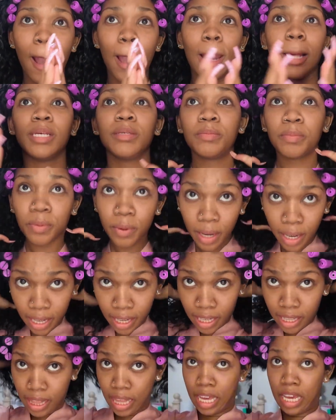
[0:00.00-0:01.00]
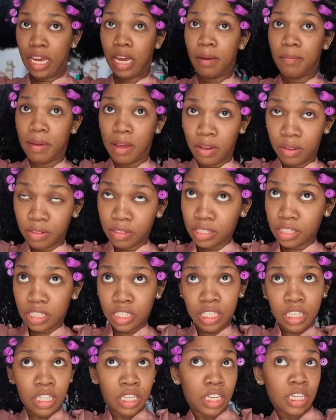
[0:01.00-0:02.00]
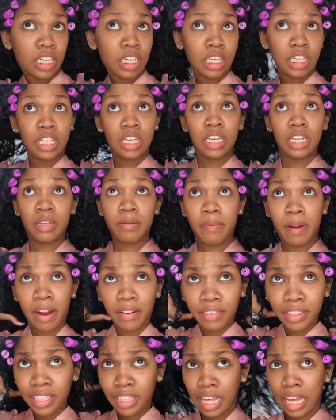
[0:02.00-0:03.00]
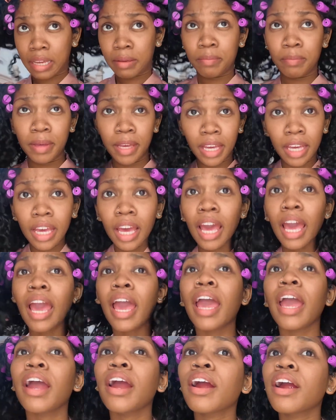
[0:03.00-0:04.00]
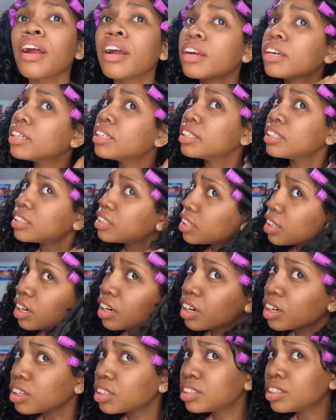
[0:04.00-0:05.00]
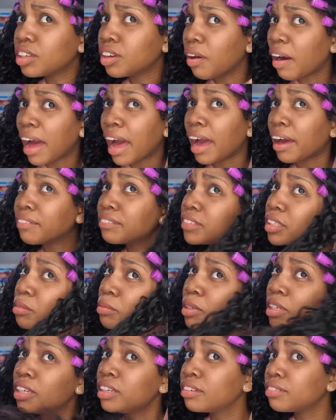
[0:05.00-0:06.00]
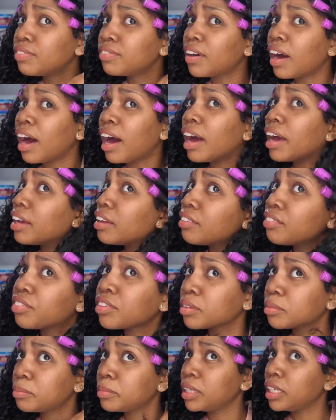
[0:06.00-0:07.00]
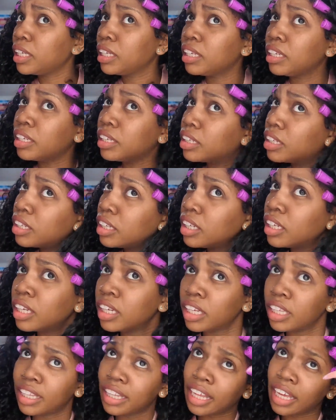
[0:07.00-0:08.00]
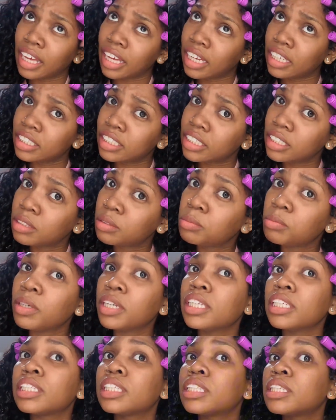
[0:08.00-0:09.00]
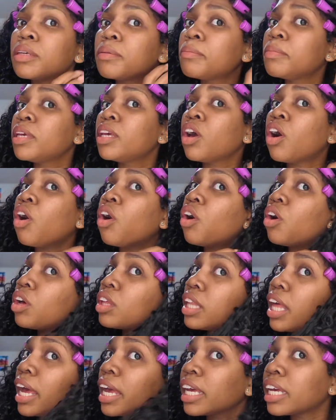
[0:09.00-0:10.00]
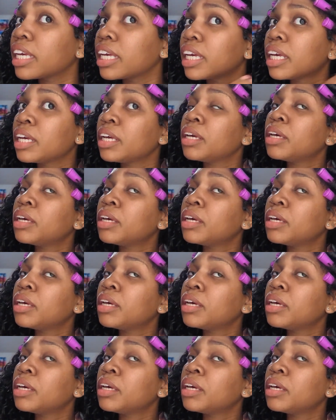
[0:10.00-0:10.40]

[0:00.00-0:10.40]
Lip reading: let's pray they come out good. But I really like big hair. The curls don't have to be defined for me. Like, I just want it to be all like